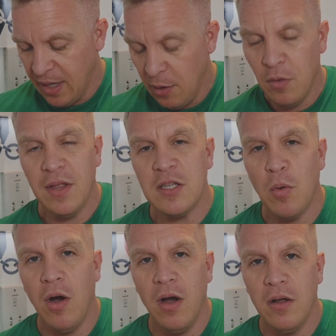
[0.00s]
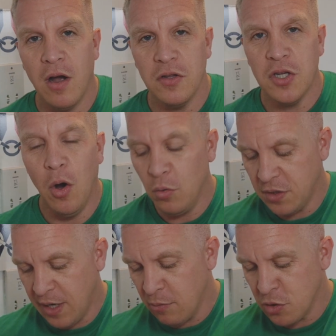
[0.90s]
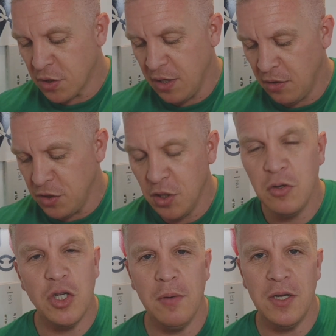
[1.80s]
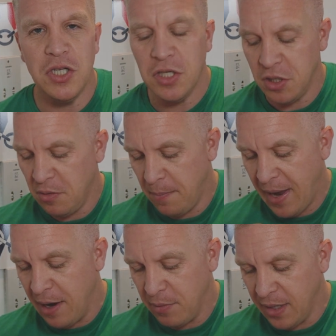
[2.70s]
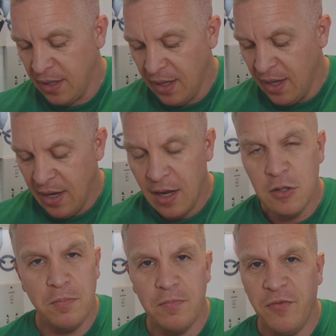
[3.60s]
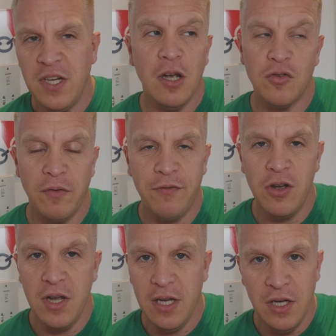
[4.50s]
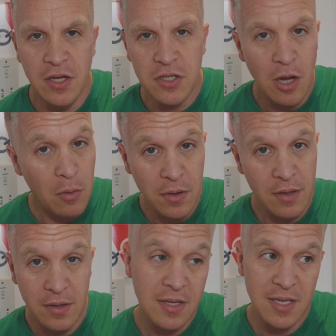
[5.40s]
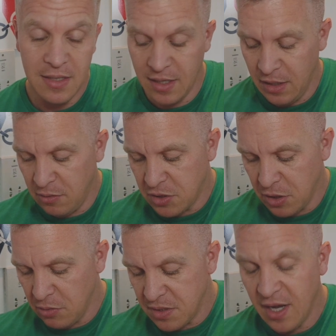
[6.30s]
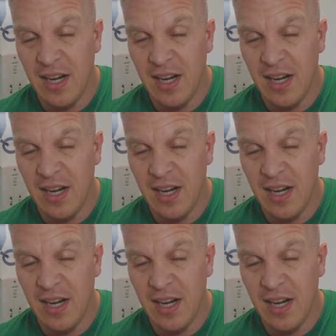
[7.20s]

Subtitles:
Well, that's what I got told. And I was looking on YouTube, as you do, about it. And it's videos from 13 years ago that they said that he used to use it.